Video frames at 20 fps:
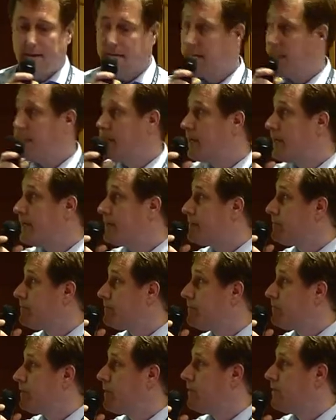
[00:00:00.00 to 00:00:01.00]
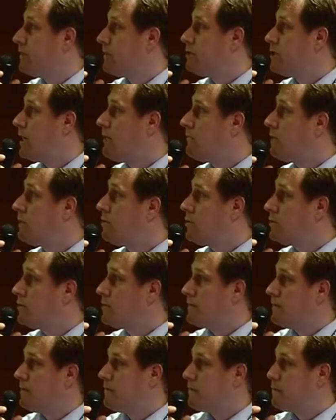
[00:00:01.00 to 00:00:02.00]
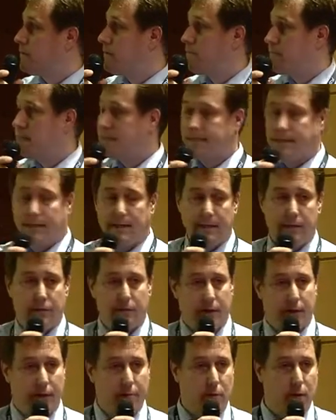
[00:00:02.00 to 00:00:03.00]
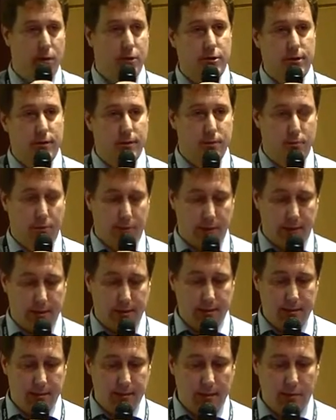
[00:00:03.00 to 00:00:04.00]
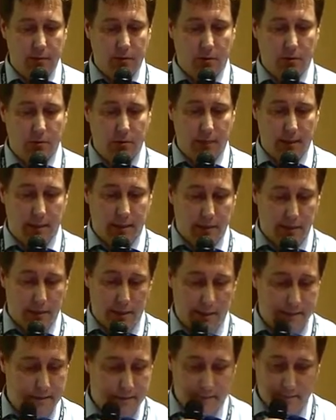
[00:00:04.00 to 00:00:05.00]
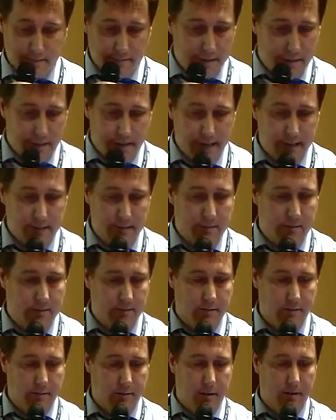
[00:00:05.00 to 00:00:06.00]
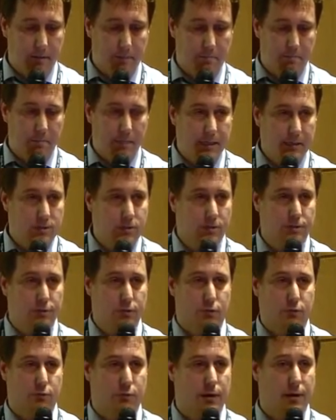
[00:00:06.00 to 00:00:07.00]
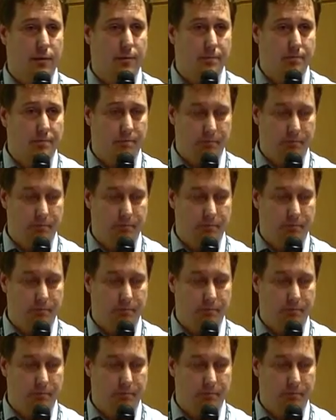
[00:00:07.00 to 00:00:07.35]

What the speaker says: Then you get Java code, and well, basically you can merge this with existing code, and then you get, in the end, a piece of software.